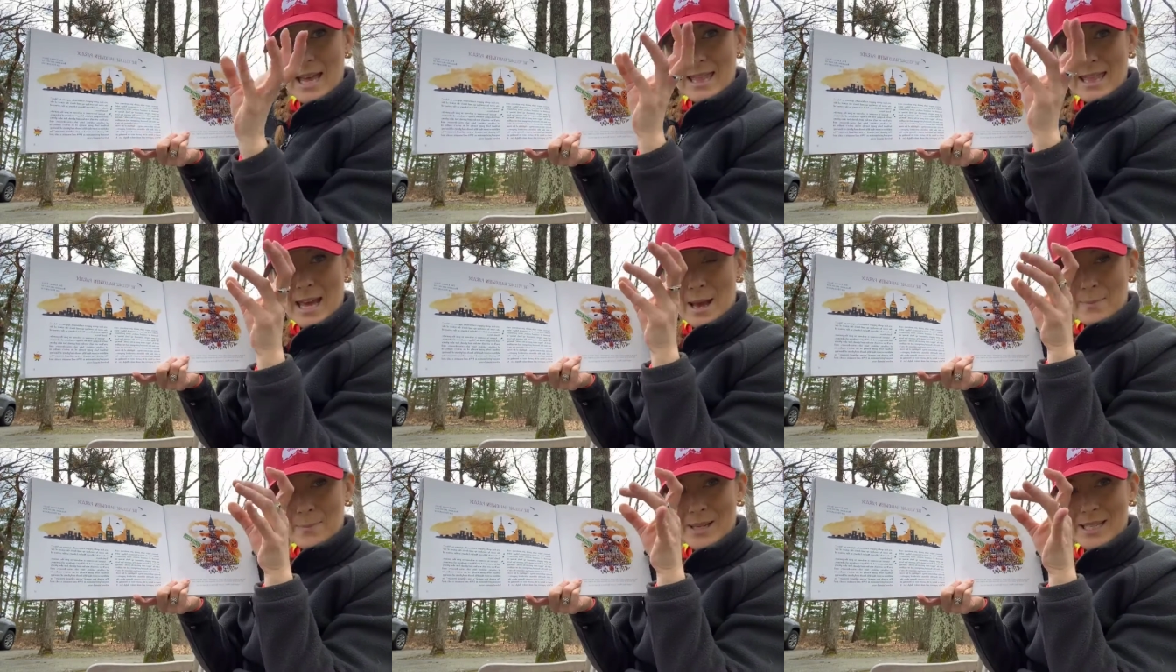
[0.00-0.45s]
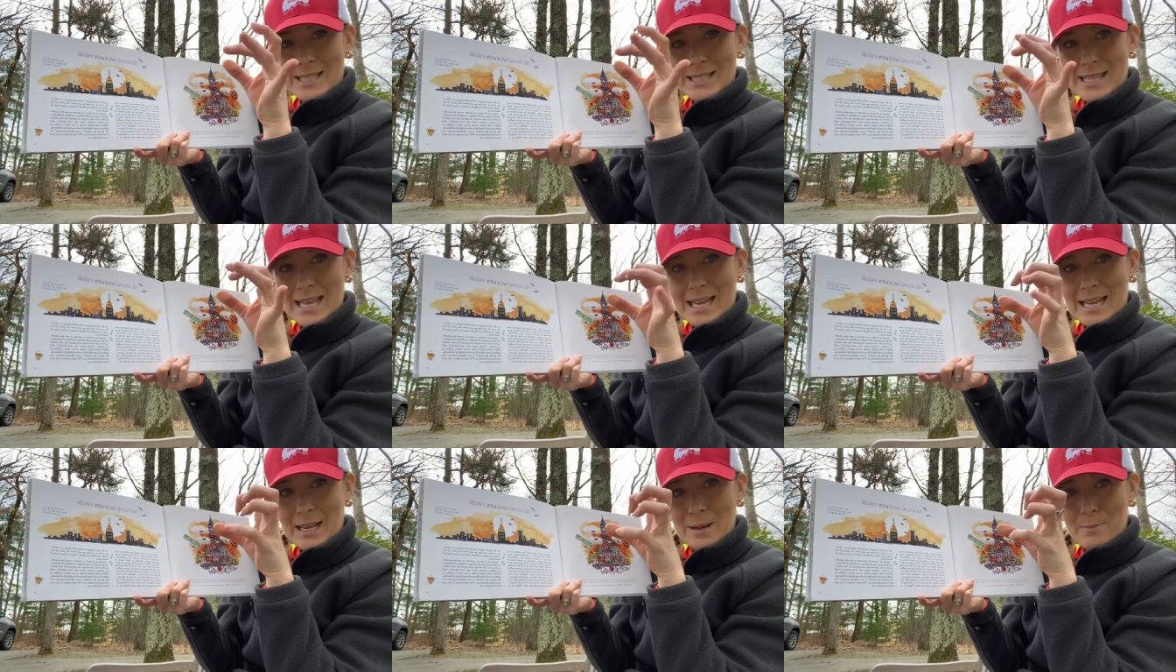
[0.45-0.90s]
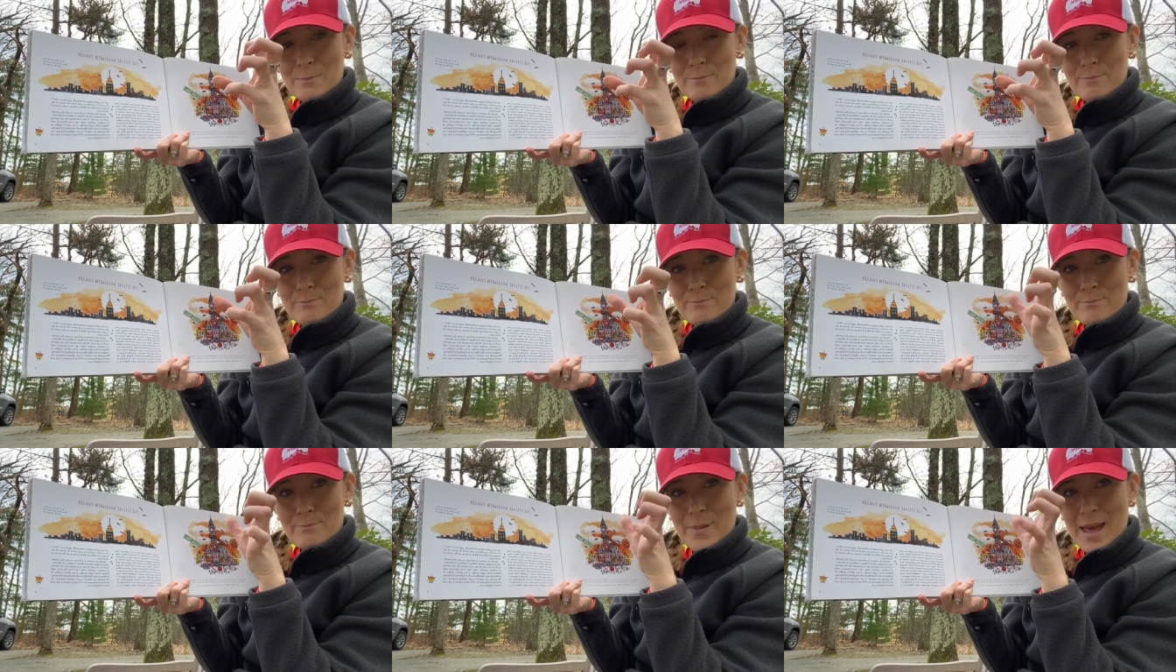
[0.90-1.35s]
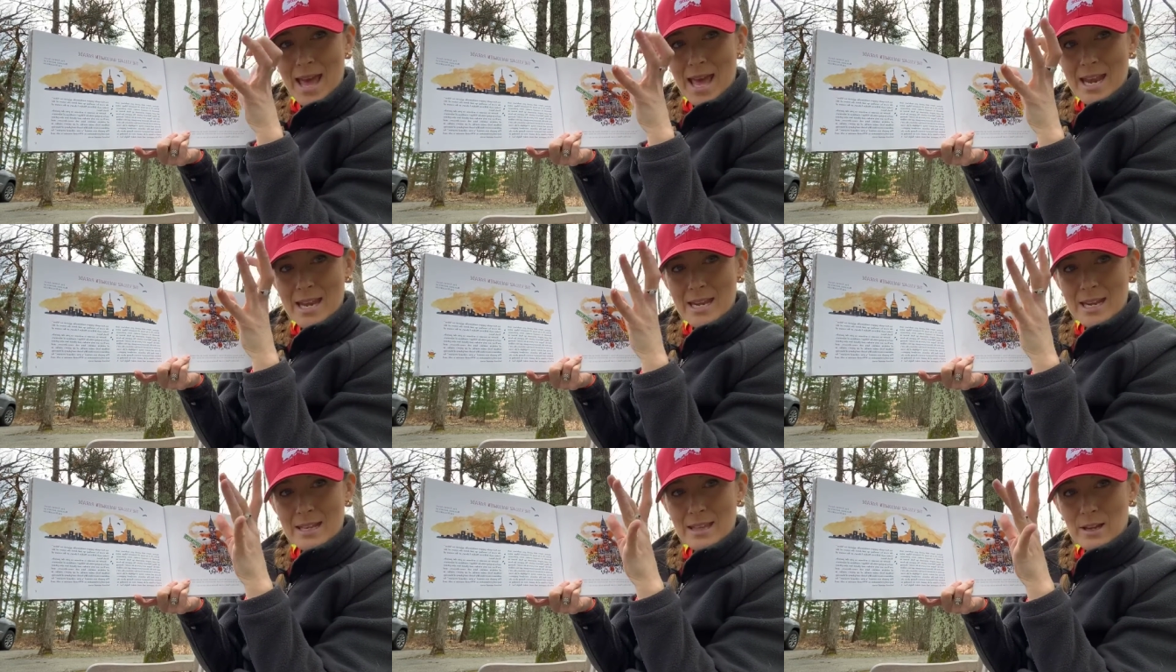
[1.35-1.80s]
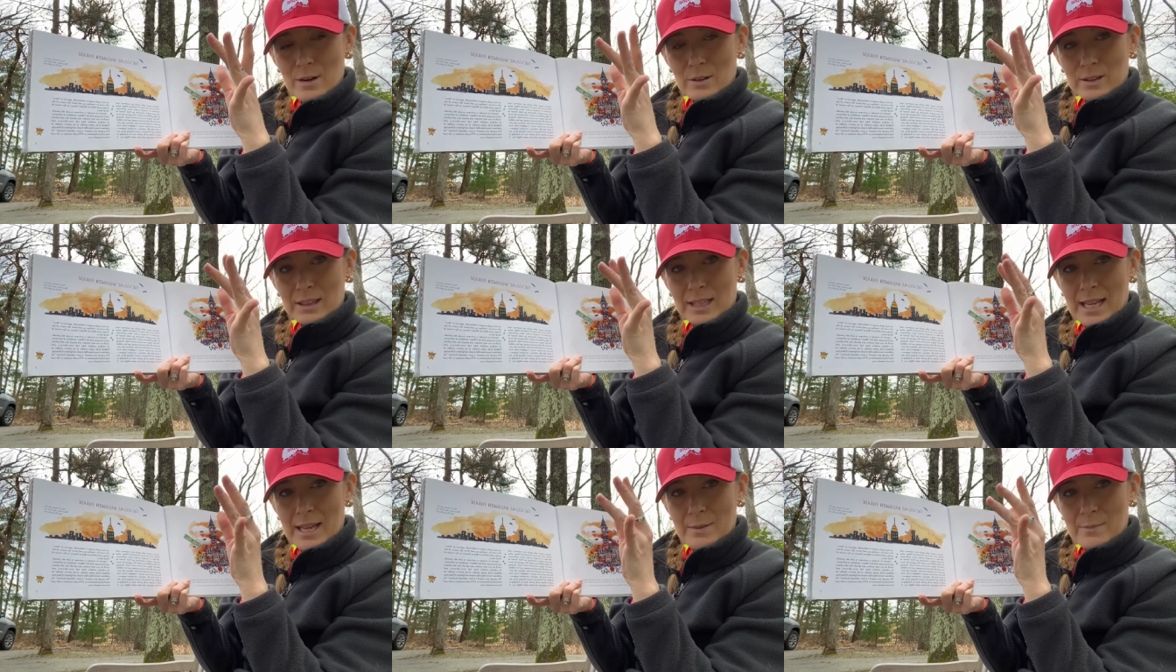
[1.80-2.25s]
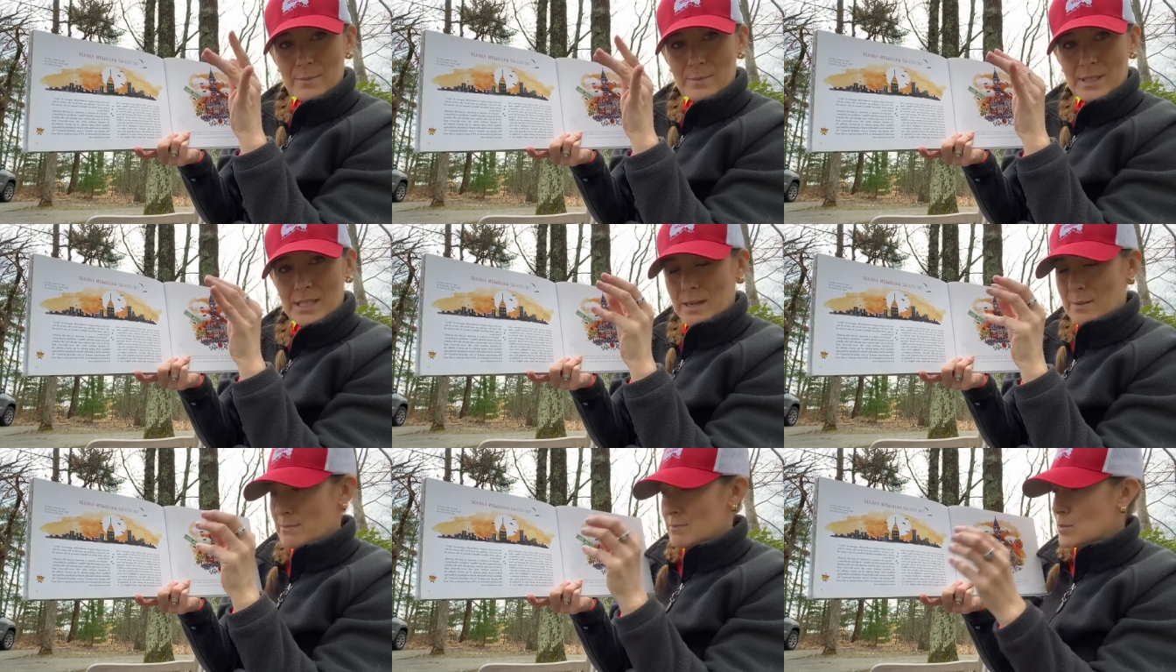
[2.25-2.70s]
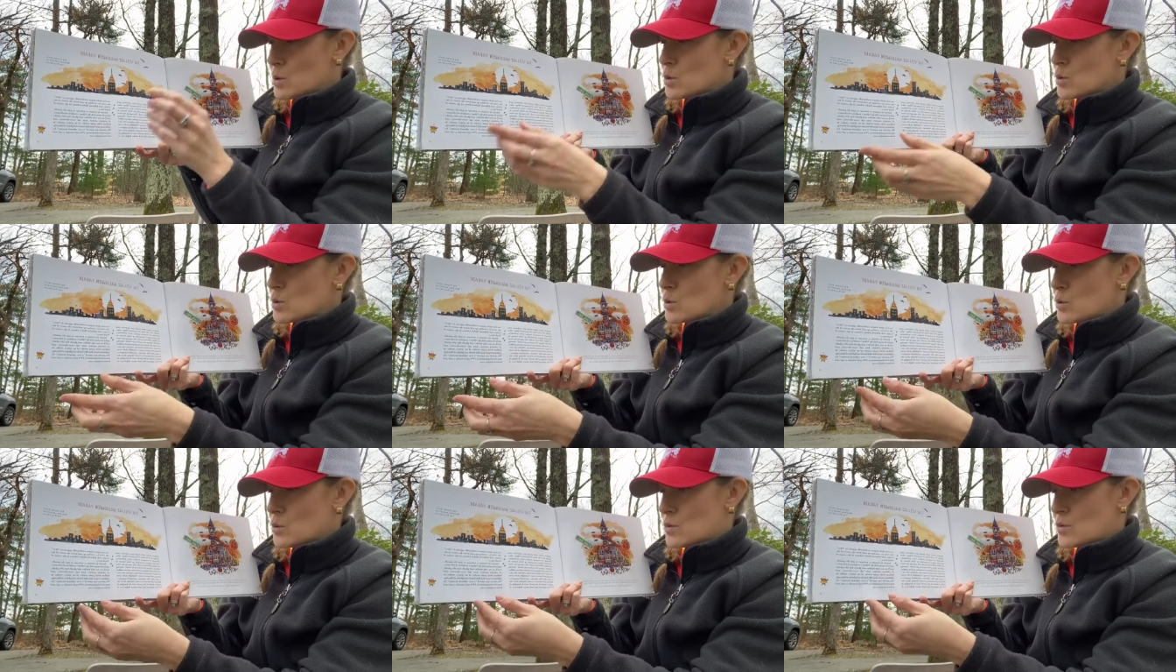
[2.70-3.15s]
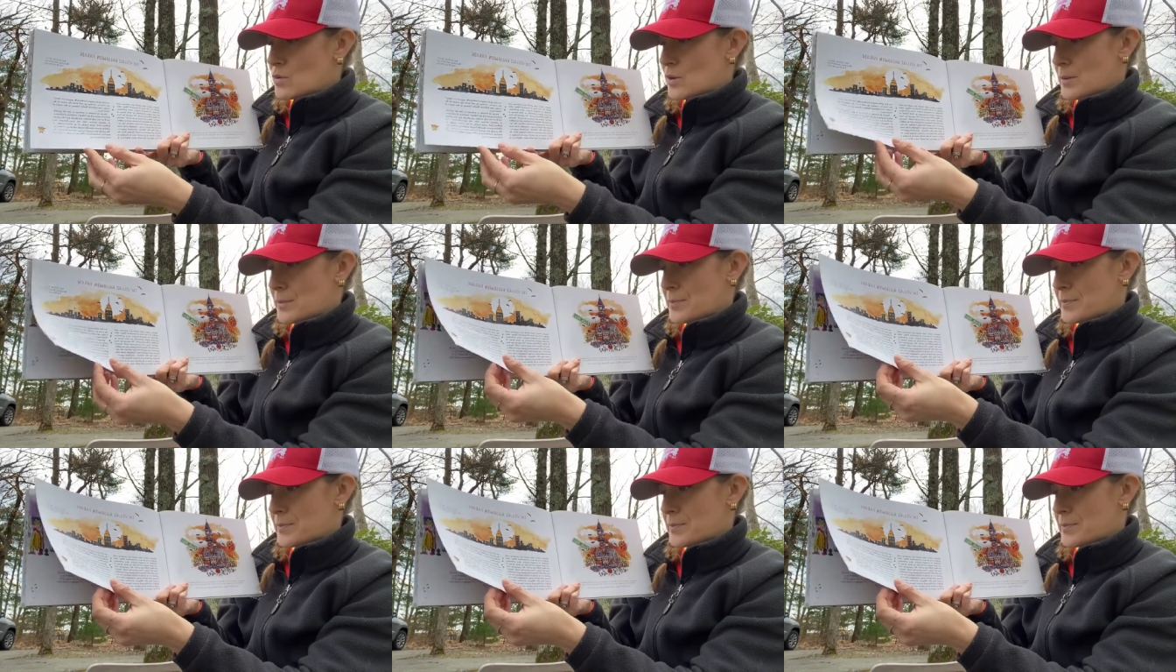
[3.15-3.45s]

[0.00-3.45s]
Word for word: That means they can bend their limbs and move.